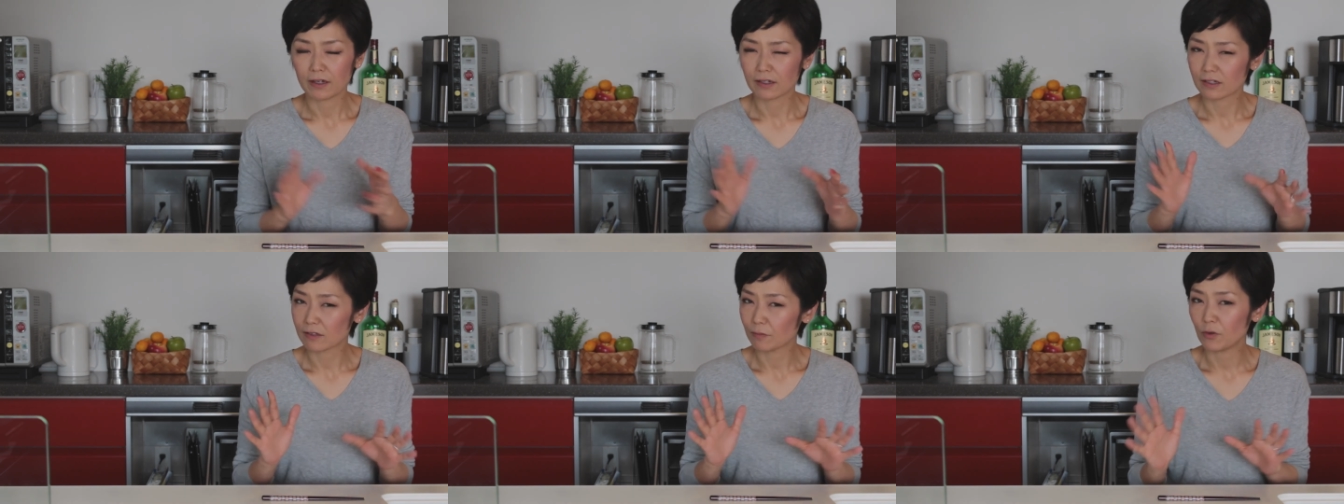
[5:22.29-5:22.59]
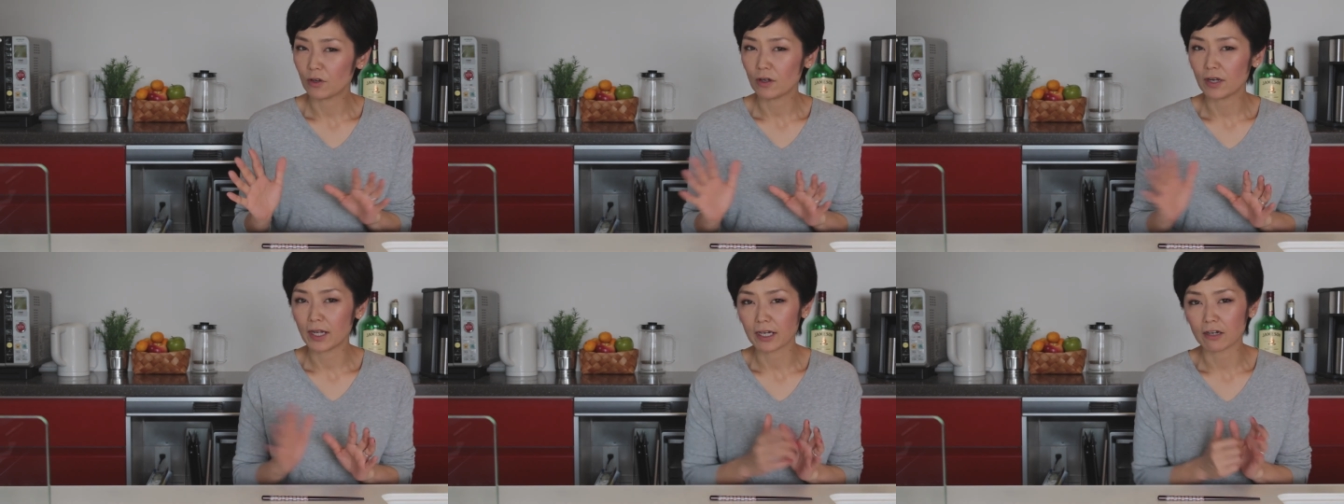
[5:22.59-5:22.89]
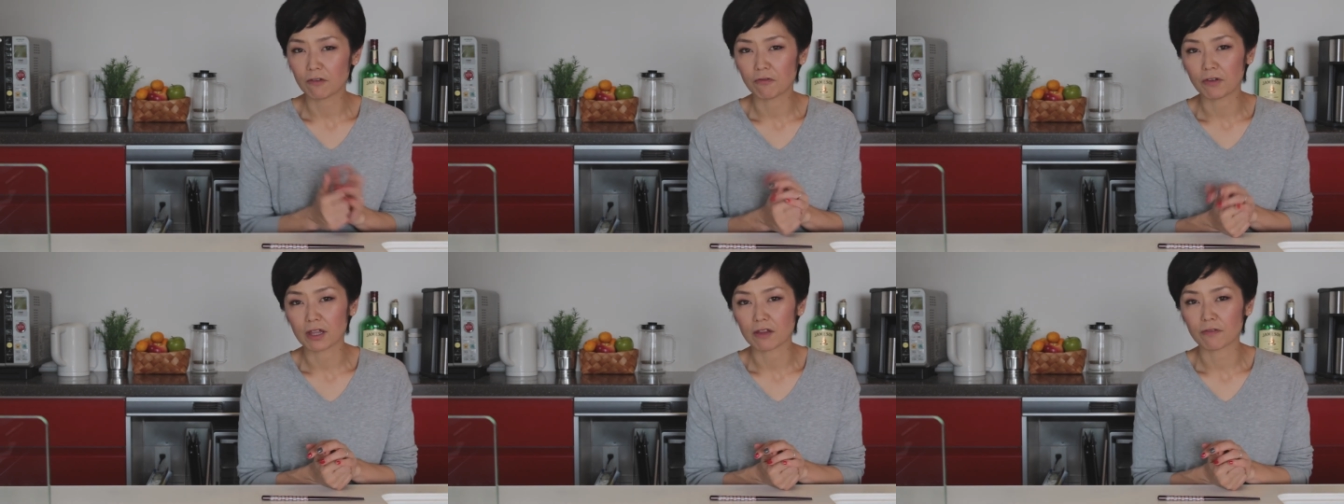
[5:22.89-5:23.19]
it's more
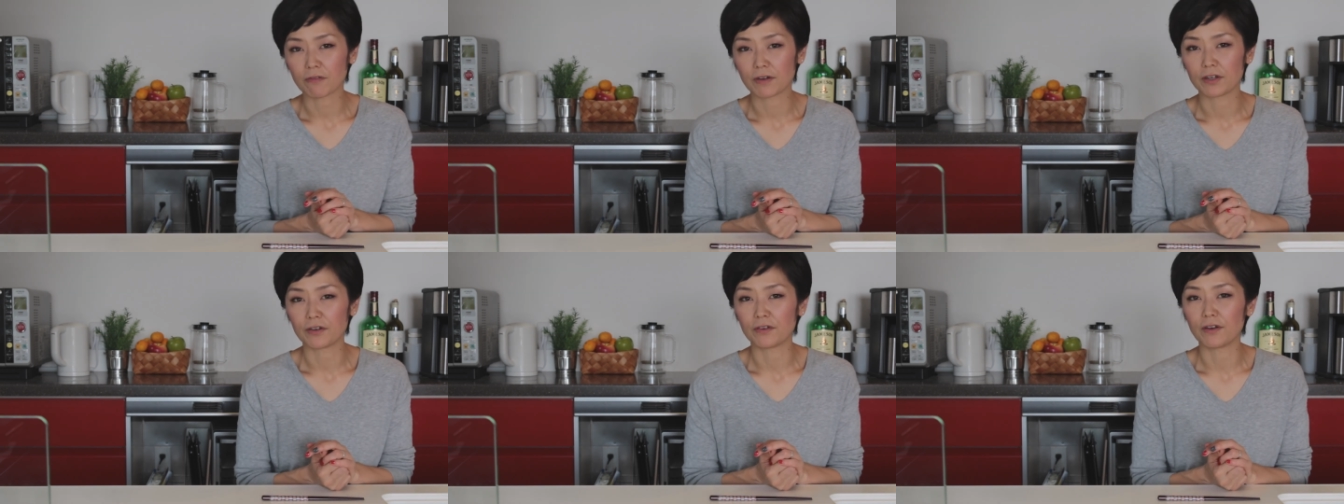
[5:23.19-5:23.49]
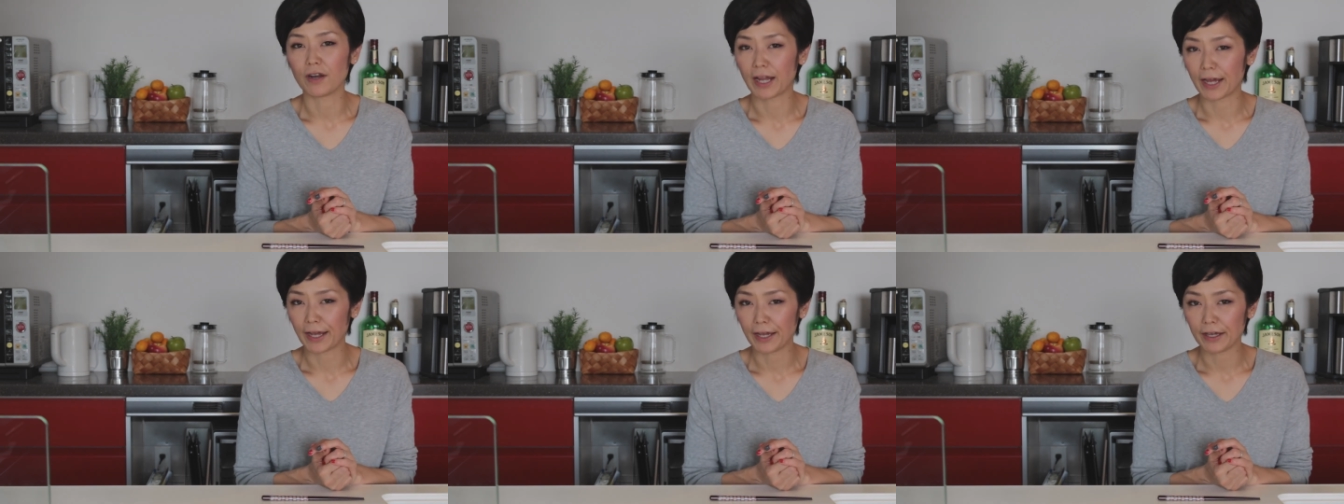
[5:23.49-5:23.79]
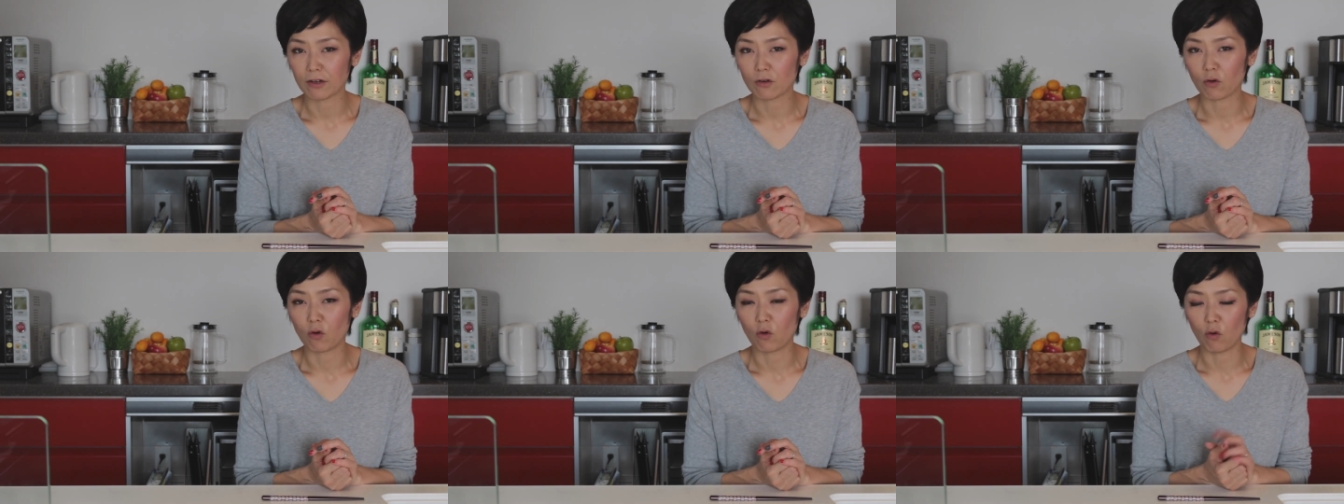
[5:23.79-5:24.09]
like which one you
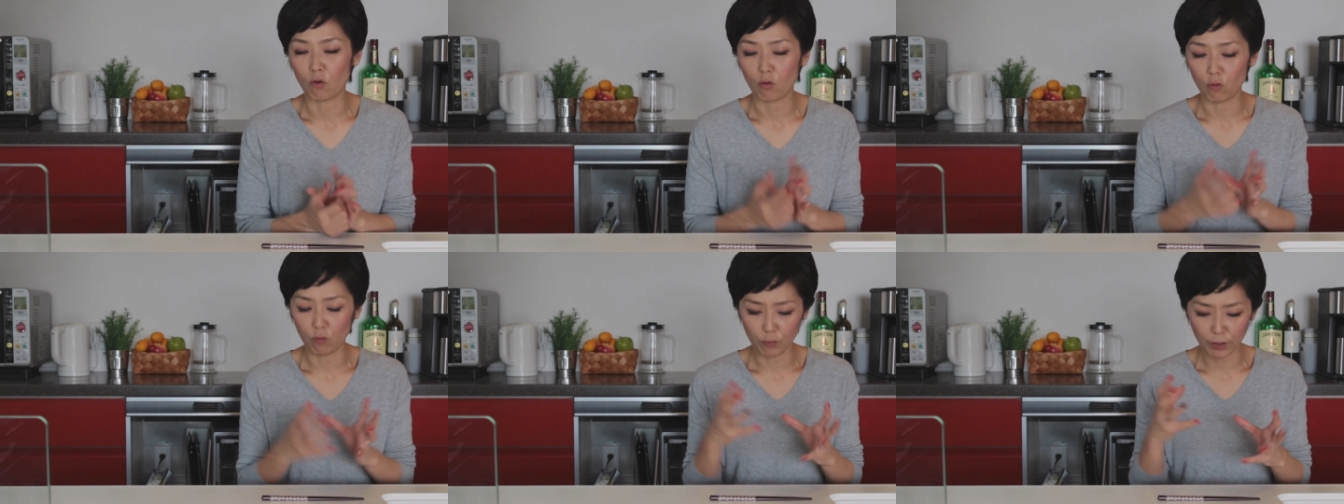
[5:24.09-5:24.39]
like or